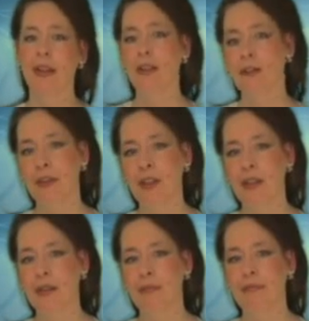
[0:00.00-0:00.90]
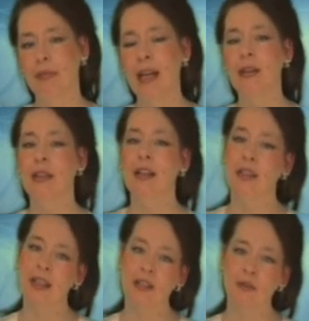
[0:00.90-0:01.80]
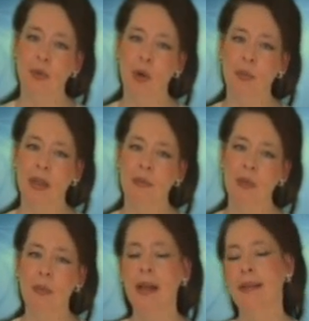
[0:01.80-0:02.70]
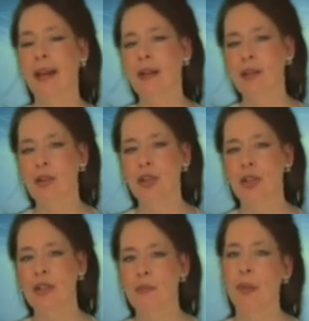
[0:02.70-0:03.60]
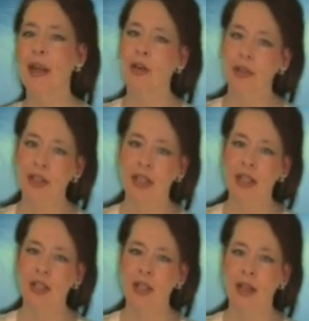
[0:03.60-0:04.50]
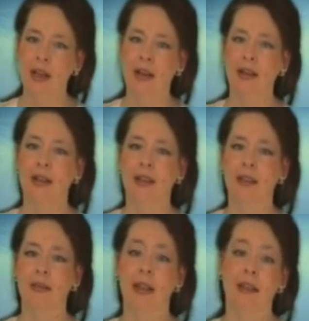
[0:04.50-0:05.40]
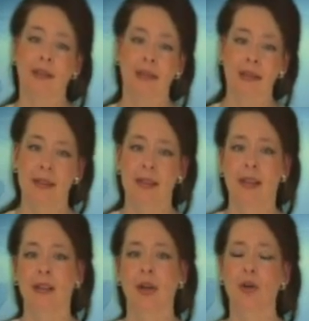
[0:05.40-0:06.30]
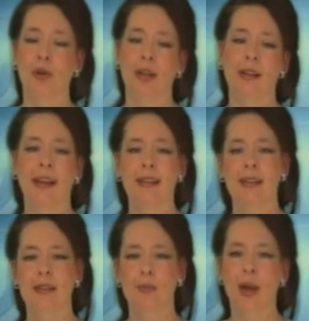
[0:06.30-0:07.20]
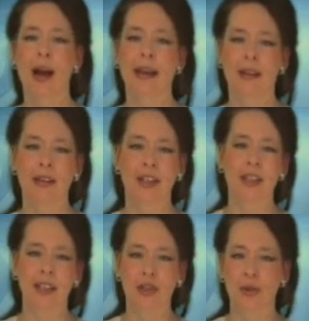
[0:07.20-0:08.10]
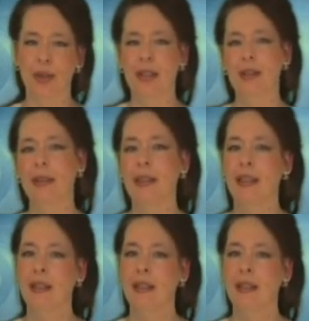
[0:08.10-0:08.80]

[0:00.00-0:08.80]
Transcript: Flat feet, minor digestive problems, mild allergies, Baker's cyst, and this is like hernia-like cyst behind the knee joint.